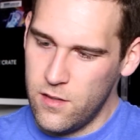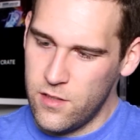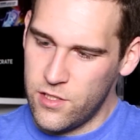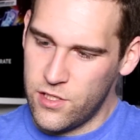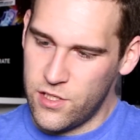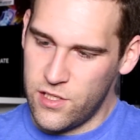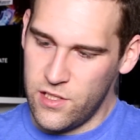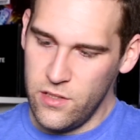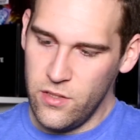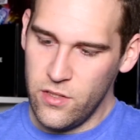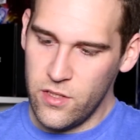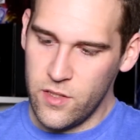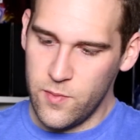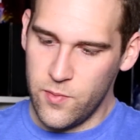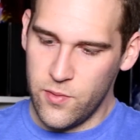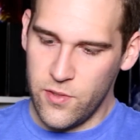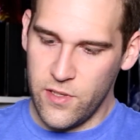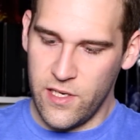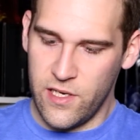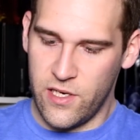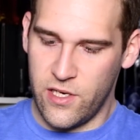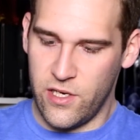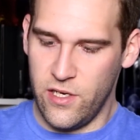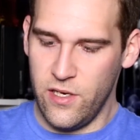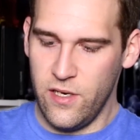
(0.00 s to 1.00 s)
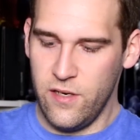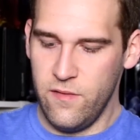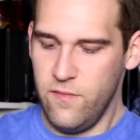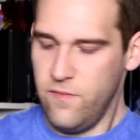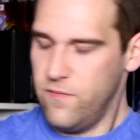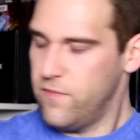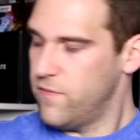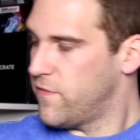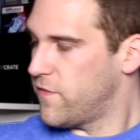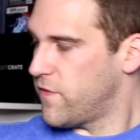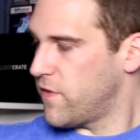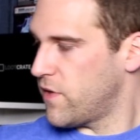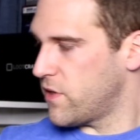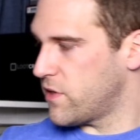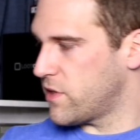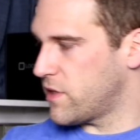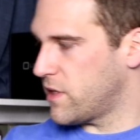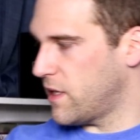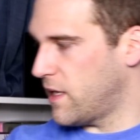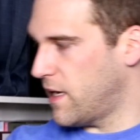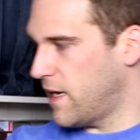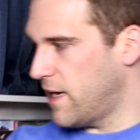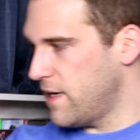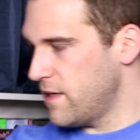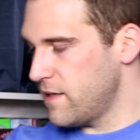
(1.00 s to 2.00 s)
She looks pretty good first
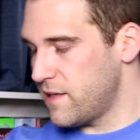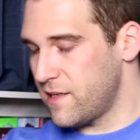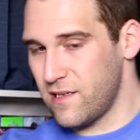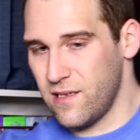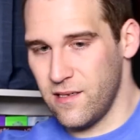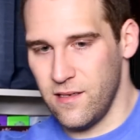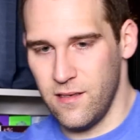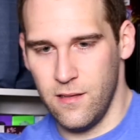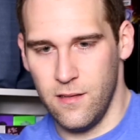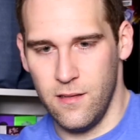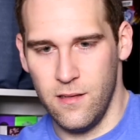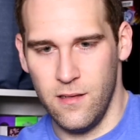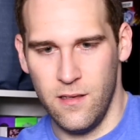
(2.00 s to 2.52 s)
glance.